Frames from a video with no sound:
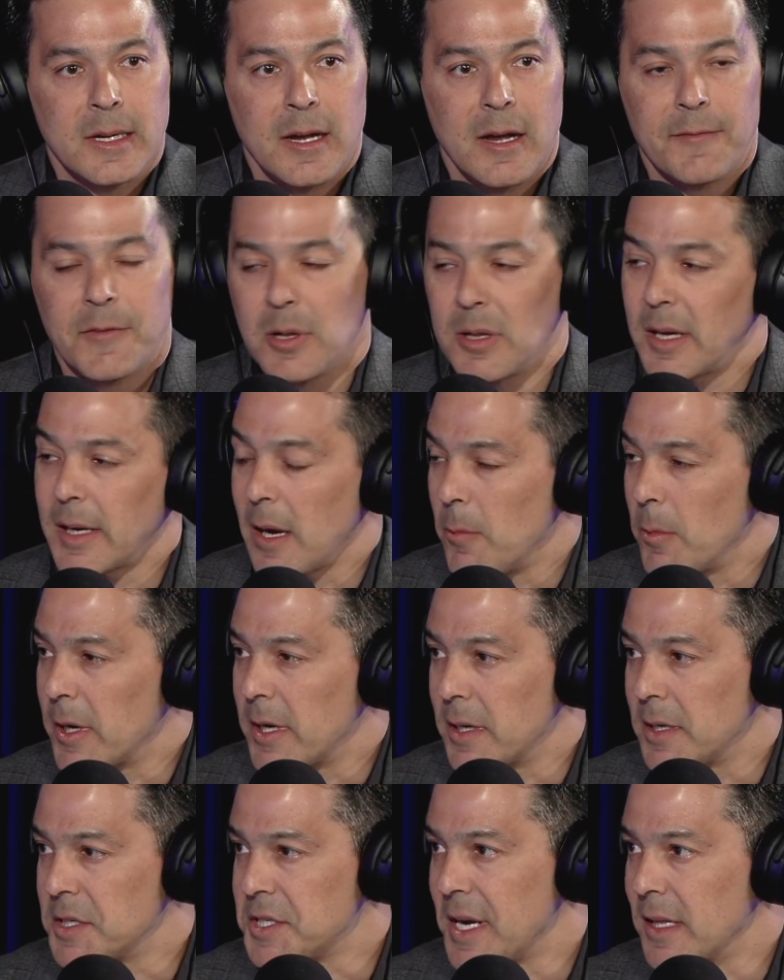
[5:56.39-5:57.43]
I felt like I
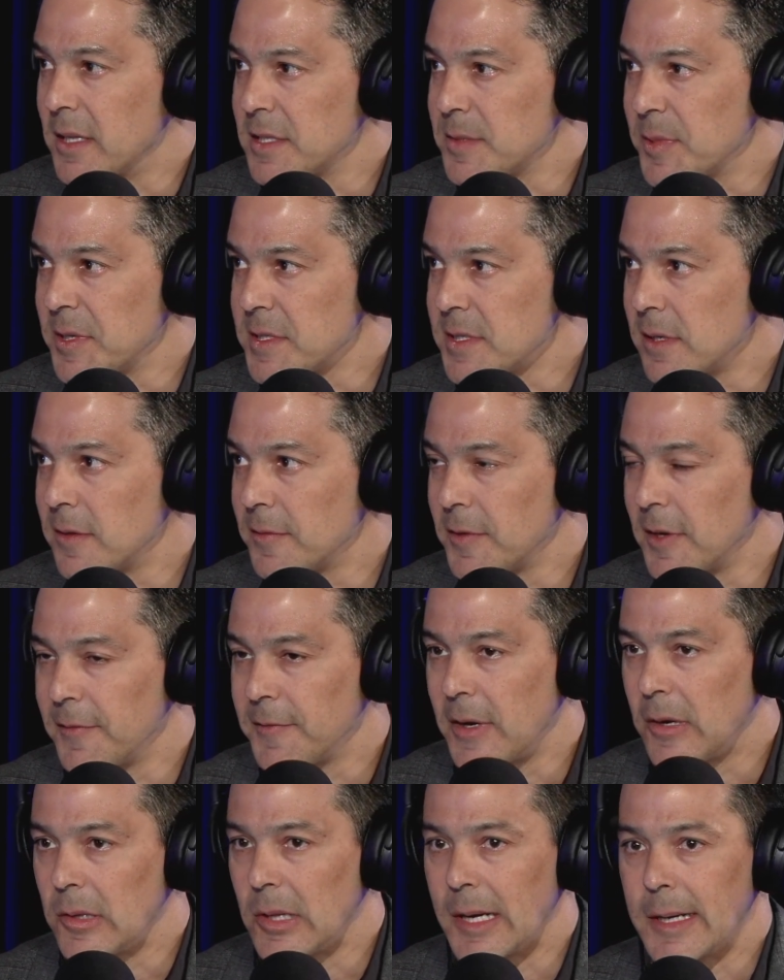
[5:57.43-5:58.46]
wanted to challenge myself, and I
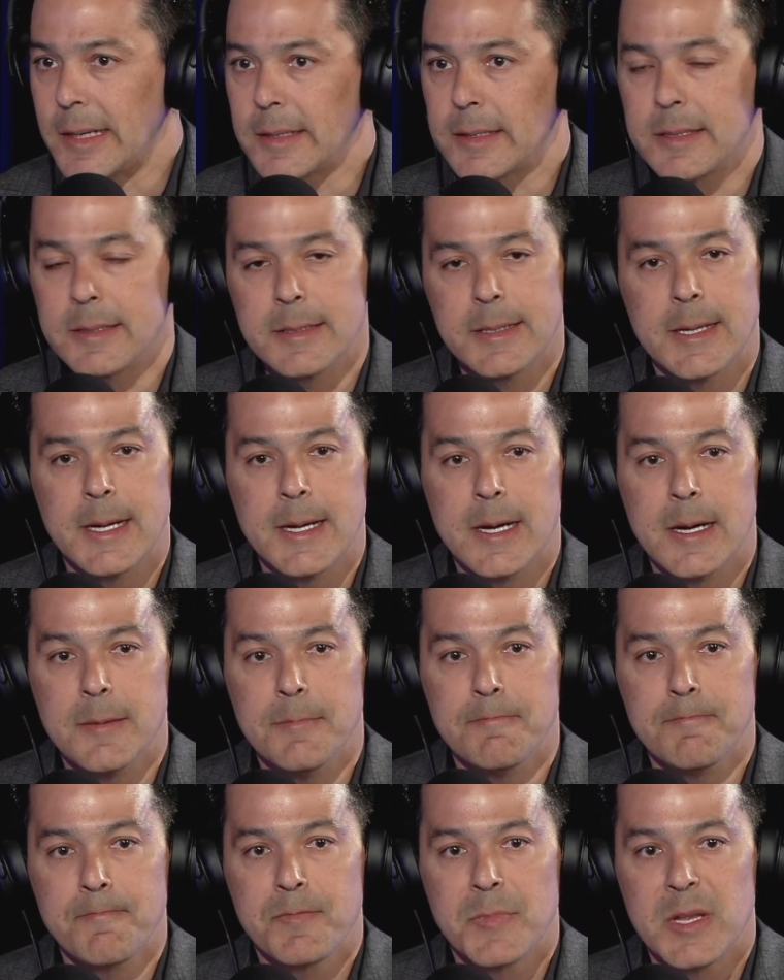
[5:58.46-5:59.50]
felt like
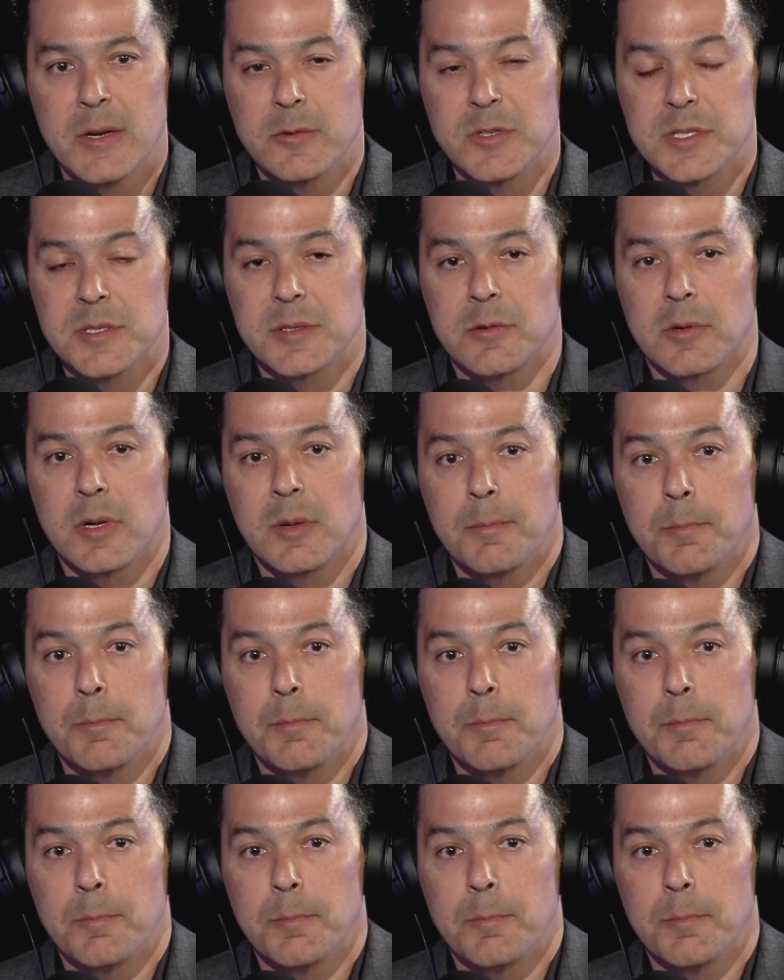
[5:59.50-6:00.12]
um, it was